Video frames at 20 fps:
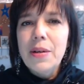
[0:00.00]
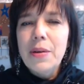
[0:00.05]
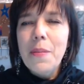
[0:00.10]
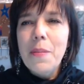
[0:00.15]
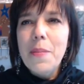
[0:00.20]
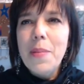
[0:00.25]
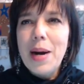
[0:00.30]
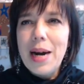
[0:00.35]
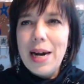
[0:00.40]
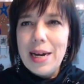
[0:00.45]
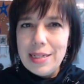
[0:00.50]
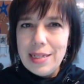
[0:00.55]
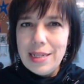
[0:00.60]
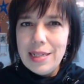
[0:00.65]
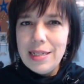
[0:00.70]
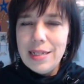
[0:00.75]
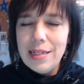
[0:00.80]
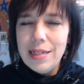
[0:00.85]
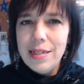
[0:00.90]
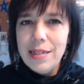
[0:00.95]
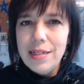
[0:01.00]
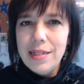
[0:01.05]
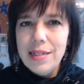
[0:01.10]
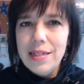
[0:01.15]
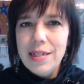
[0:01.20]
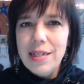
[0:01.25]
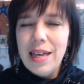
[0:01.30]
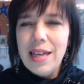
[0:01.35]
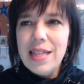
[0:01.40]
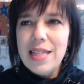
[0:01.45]
but
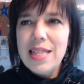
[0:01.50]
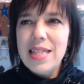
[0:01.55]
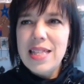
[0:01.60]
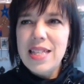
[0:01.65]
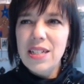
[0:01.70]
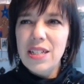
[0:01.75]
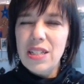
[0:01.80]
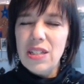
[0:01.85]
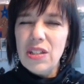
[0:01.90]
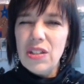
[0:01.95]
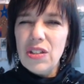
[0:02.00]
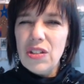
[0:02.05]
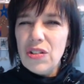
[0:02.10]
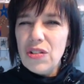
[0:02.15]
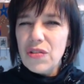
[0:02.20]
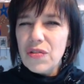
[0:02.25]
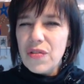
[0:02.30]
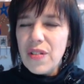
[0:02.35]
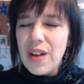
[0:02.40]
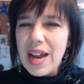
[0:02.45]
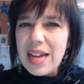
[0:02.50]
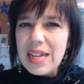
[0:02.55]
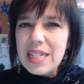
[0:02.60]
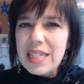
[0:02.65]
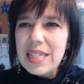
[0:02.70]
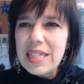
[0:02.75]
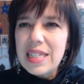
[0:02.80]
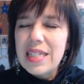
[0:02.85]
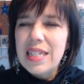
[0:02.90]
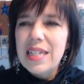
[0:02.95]
the
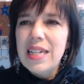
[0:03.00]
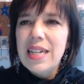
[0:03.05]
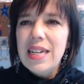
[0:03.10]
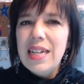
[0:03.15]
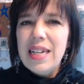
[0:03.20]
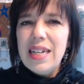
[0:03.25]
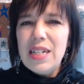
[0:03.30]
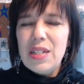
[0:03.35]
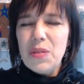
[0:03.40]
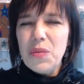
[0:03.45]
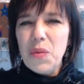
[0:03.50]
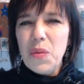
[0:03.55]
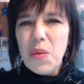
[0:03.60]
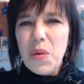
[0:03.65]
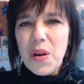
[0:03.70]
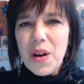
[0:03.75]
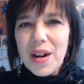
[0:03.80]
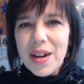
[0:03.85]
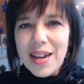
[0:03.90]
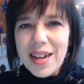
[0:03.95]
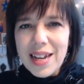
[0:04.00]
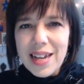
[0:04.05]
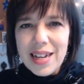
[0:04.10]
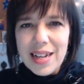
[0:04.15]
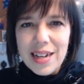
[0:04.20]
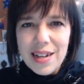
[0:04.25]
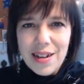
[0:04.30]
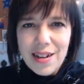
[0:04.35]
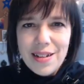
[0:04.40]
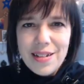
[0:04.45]
stress is working
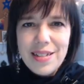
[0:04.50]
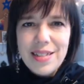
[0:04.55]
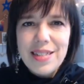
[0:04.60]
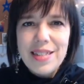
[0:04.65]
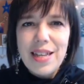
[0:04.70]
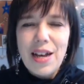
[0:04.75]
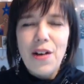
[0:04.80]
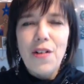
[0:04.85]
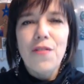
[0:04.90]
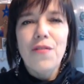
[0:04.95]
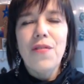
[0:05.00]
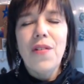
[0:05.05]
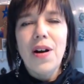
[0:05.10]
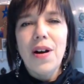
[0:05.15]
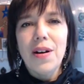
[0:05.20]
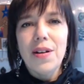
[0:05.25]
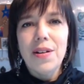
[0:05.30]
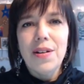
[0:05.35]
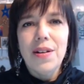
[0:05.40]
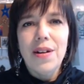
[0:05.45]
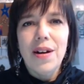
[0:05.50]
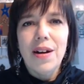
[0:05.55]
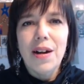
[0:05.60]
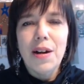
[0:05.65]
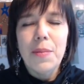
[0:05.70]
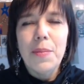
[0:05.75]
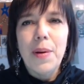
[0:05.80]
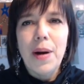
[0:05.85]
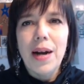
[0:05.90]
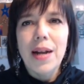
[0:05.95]
it self on
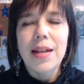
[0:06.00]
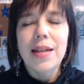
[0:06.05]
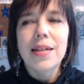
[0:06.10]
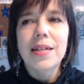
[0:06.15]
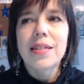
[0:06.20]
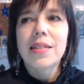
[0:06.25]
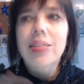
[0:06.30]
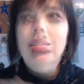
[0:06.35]
our bodies.